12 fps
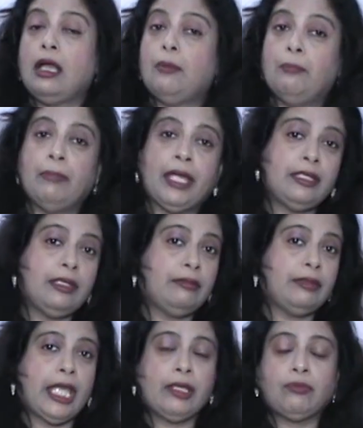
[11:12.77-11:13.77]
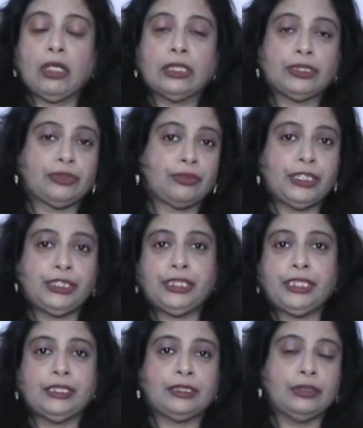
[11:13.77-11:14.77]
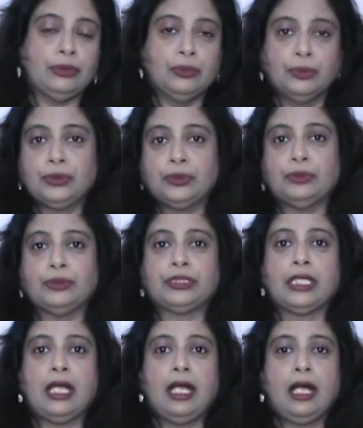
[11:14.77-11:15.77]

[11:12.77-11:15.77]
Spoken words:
many devas, rishis, gurus,